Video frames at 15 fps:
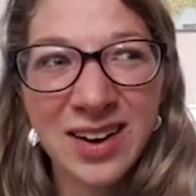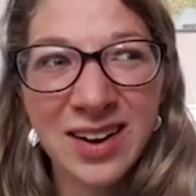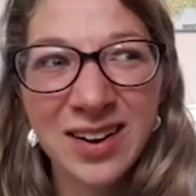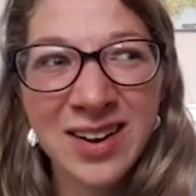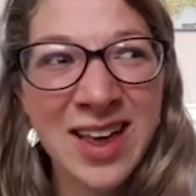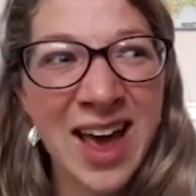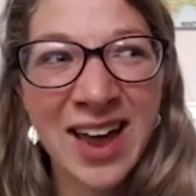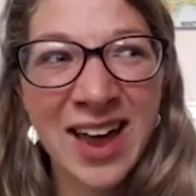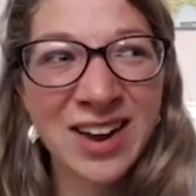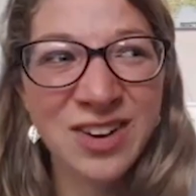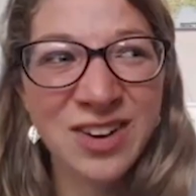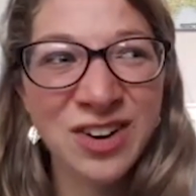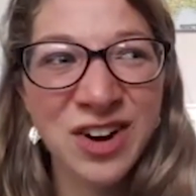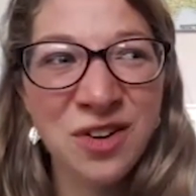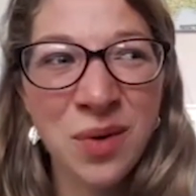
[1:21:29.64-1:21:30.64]
I
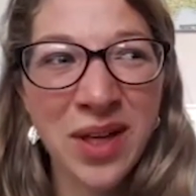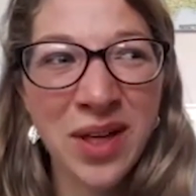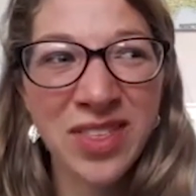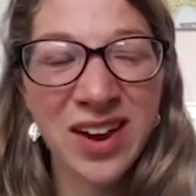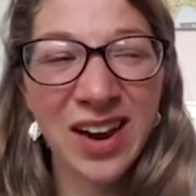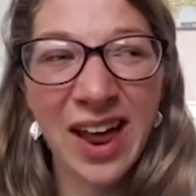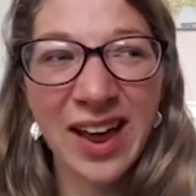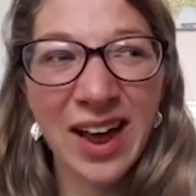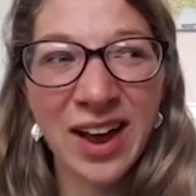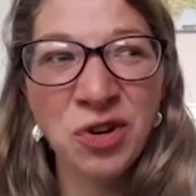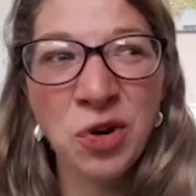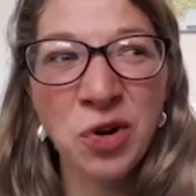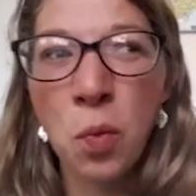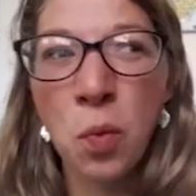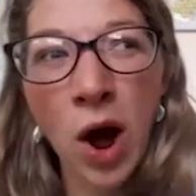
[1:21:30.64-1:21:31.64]
don't
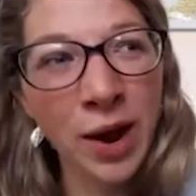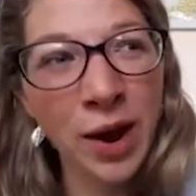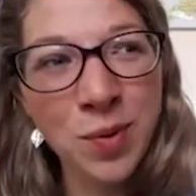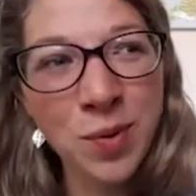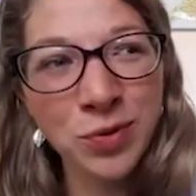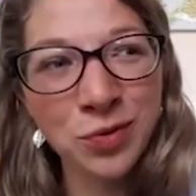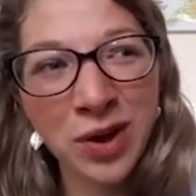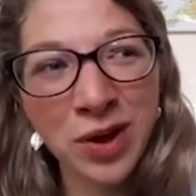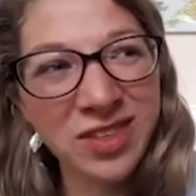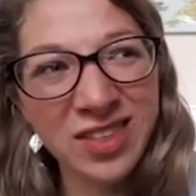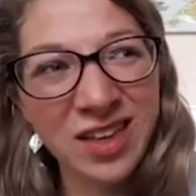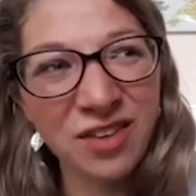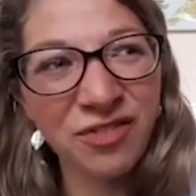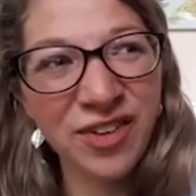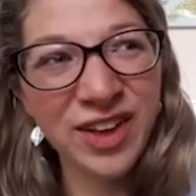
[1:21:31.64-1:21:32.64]
know why people do, whether
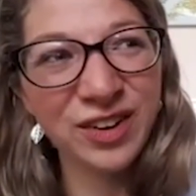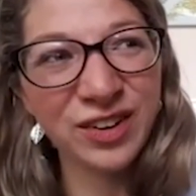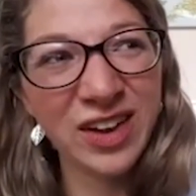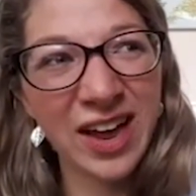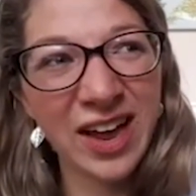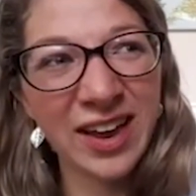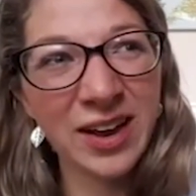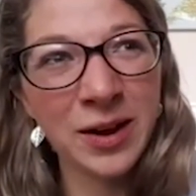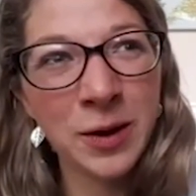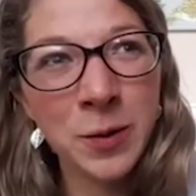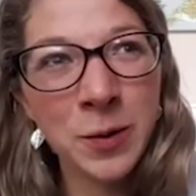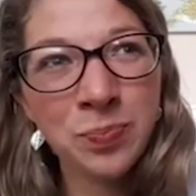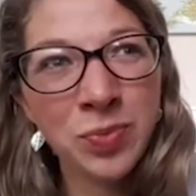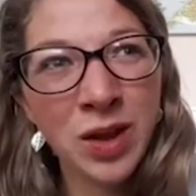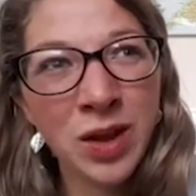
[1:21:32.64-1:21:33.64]
they feel like,
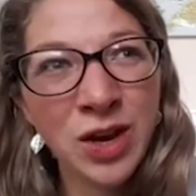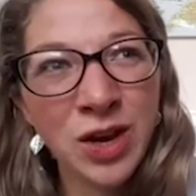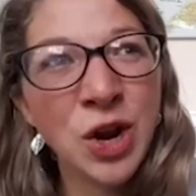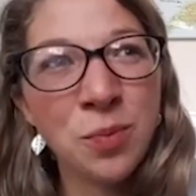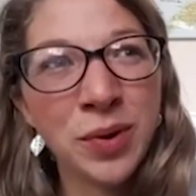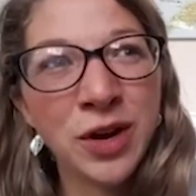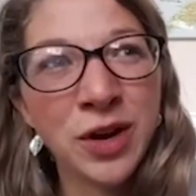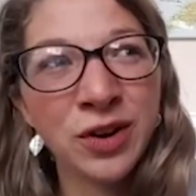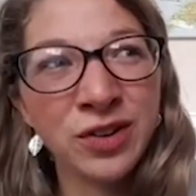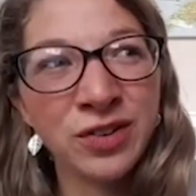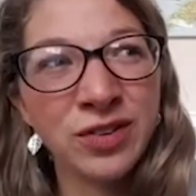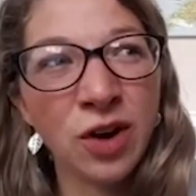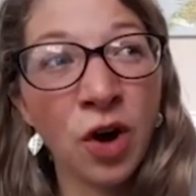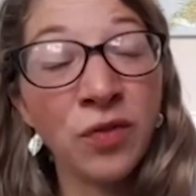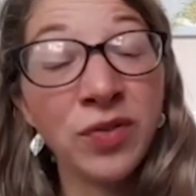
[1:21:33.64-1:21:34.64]
because
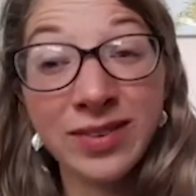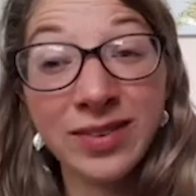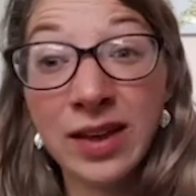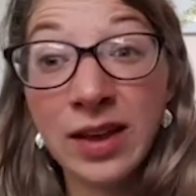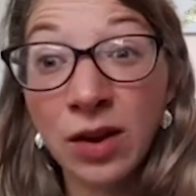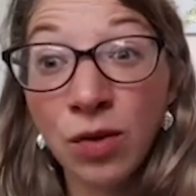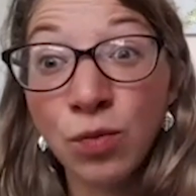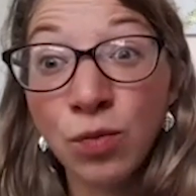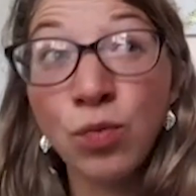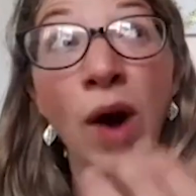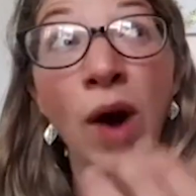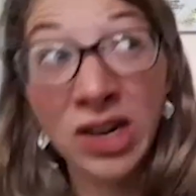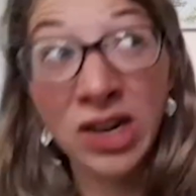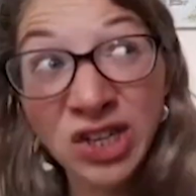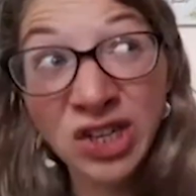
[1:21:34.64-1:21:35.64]
obviously
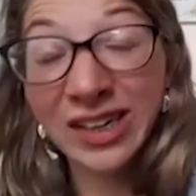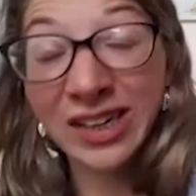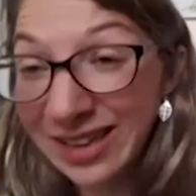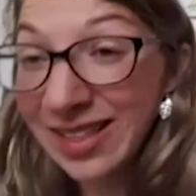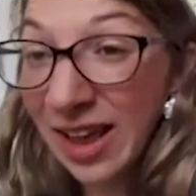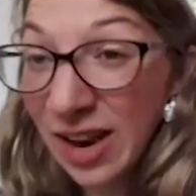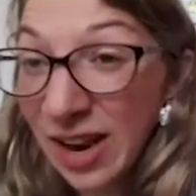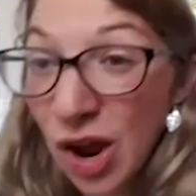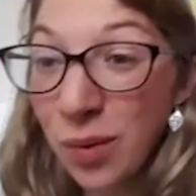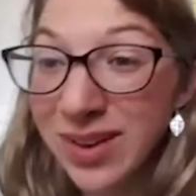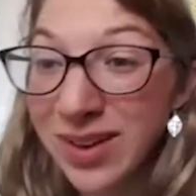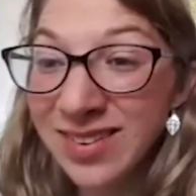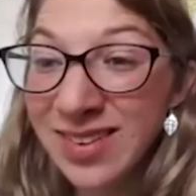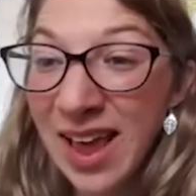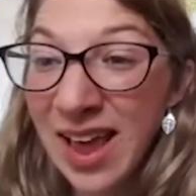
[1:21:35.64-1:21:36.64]
rationally they know
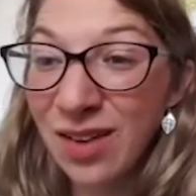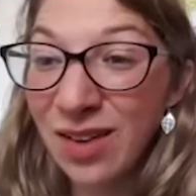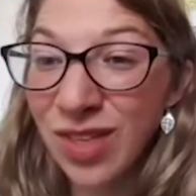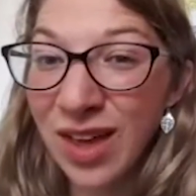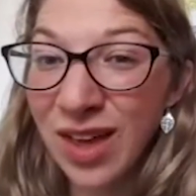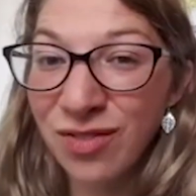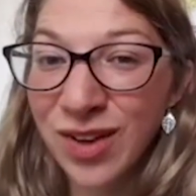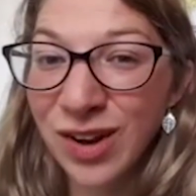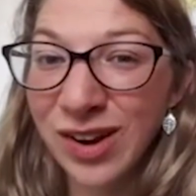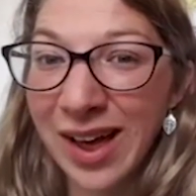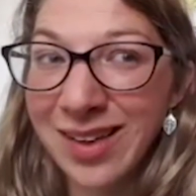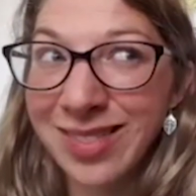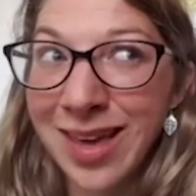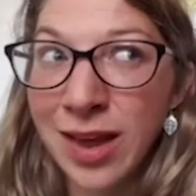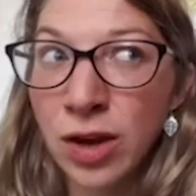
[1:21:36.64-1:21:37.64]
it's safe, they feel
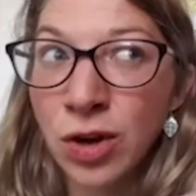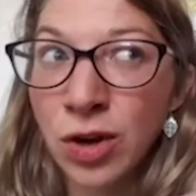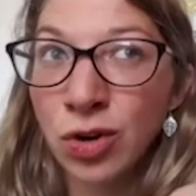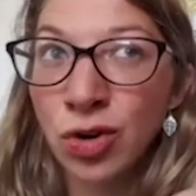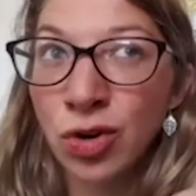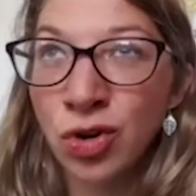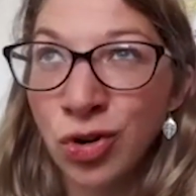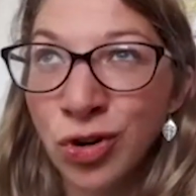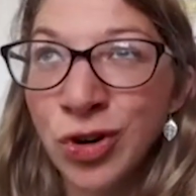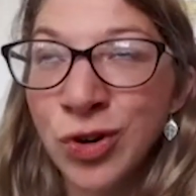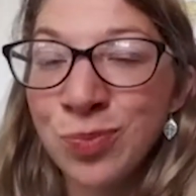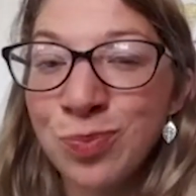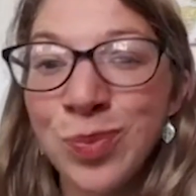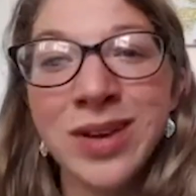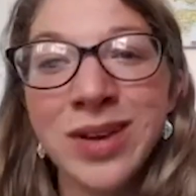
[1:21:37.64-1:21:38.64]
like they
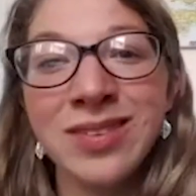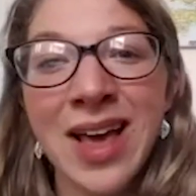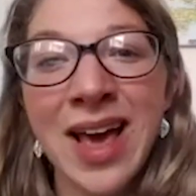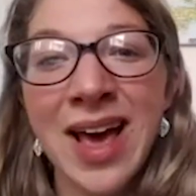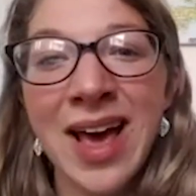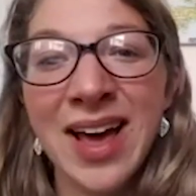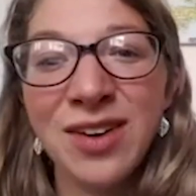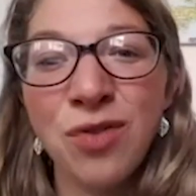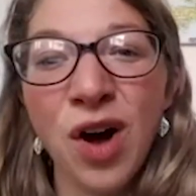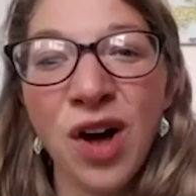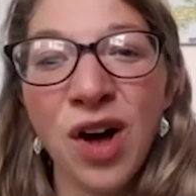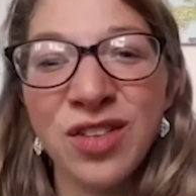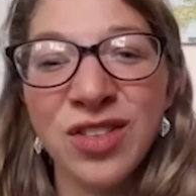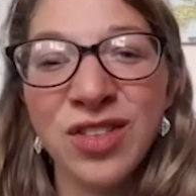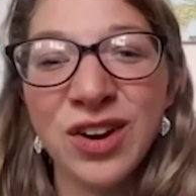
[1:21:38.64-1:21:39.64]
shouldn't be scared,
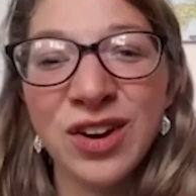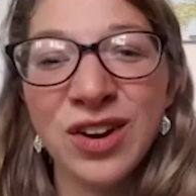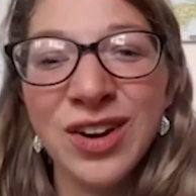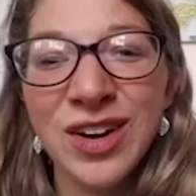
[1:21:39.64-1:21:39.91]
rather than,